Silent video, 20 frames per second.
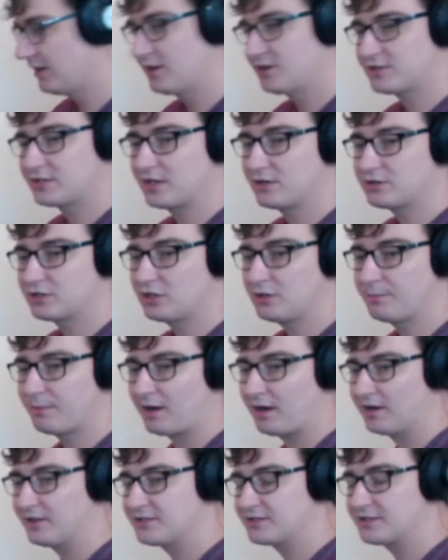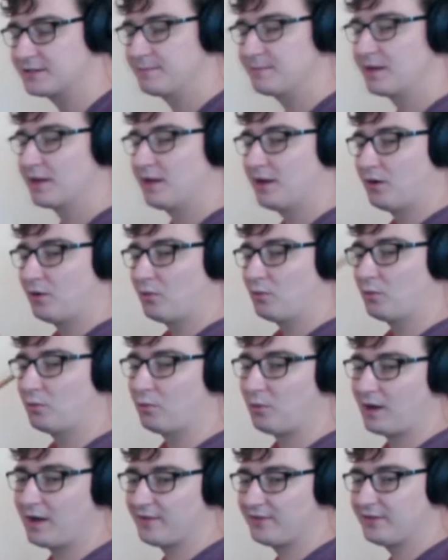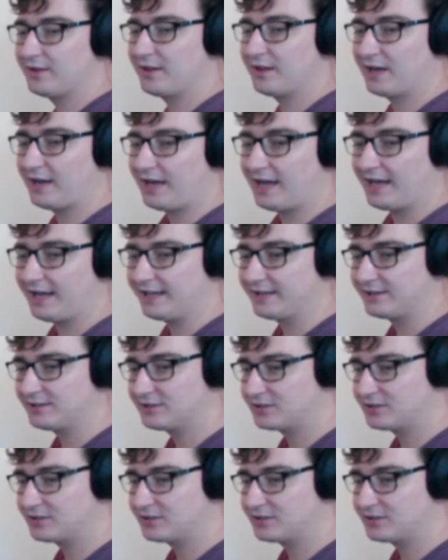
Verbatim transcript: So those two bars, one and